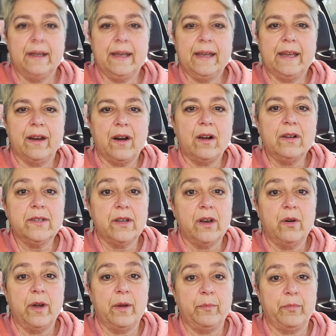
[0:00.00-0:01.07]
It can
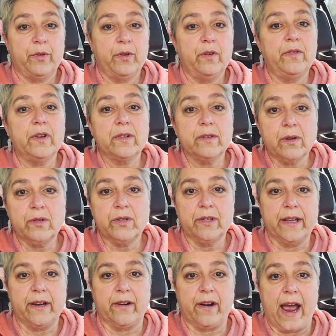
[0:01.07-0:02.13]
also improve your
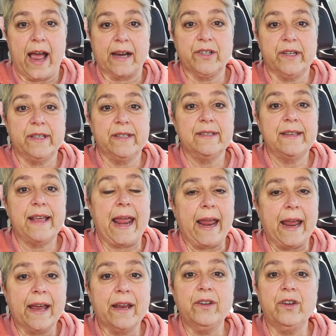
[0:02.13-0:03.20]
social interactions
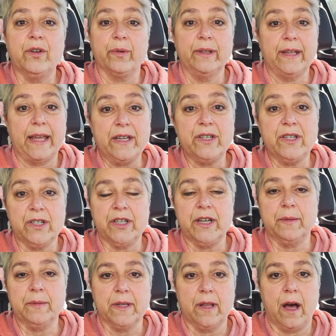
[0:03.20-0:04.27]
and your
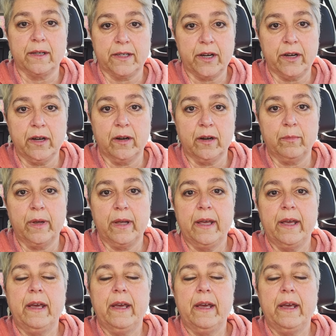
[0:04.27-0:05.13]
relationships long term.